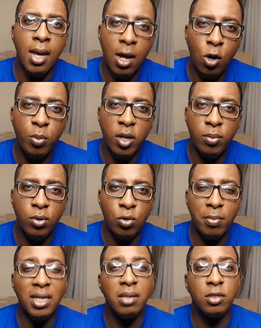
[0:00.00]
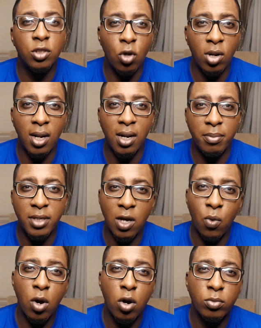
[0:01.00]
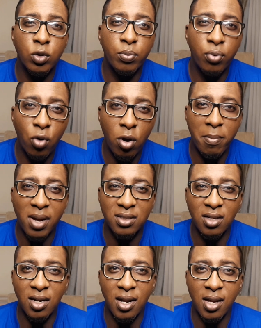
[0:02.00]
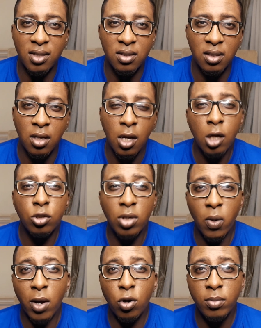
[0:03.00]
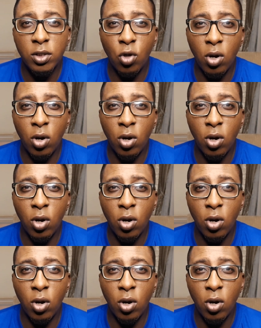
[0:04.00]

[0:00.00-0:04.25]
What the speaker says: Hello people, my name is Tola Alabi and welcome to ProUp Masterclass. Today we are going to be